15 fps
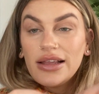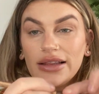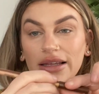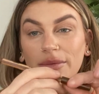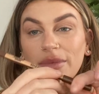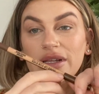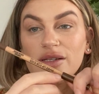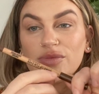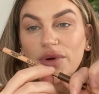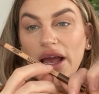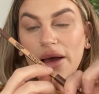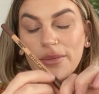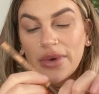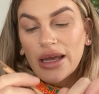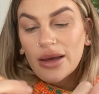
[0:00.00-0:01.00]
Limitless
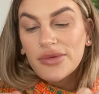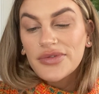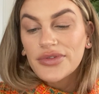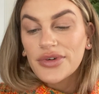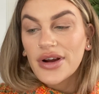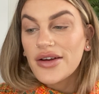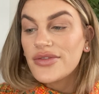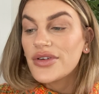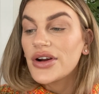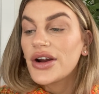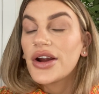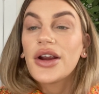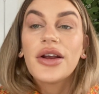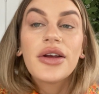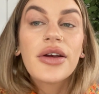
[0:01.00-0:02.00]
brown makeup
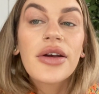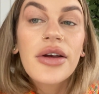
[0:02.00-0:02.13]
forever.